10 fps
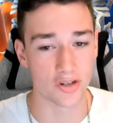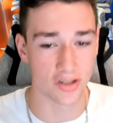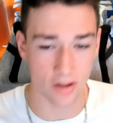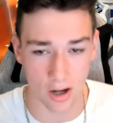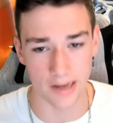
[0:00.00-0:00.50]
which
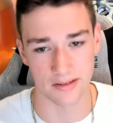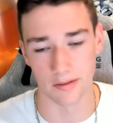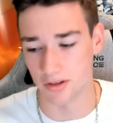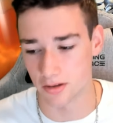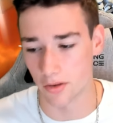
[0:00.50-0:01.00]
is
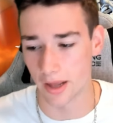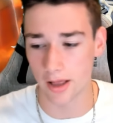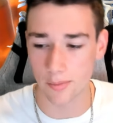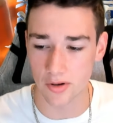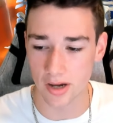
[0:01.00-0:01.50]
awesome. So that'll
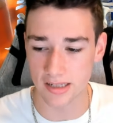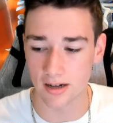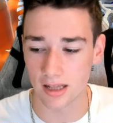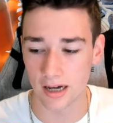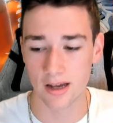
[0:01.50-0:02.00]
help you guys out
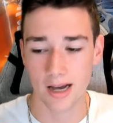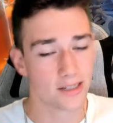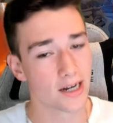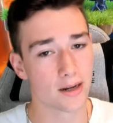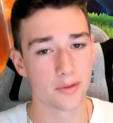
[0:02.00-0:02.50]
a lot.
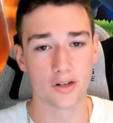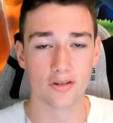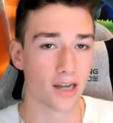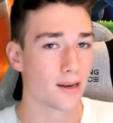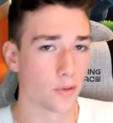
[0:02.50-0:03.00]
Deck number 2,
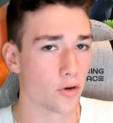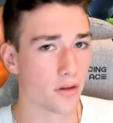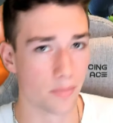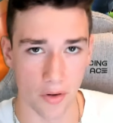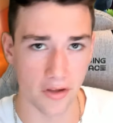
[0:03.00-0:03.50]
deck number 1,
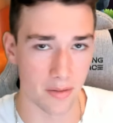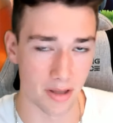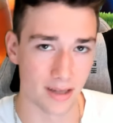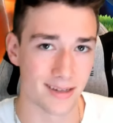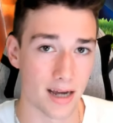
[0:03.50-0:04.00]
they're both going to be
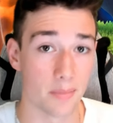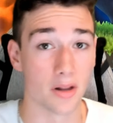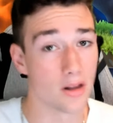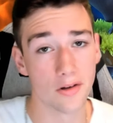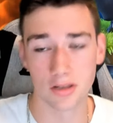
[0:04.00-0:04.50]
linked down
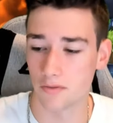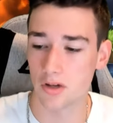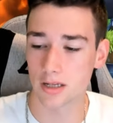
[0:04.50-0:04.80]
below, so if you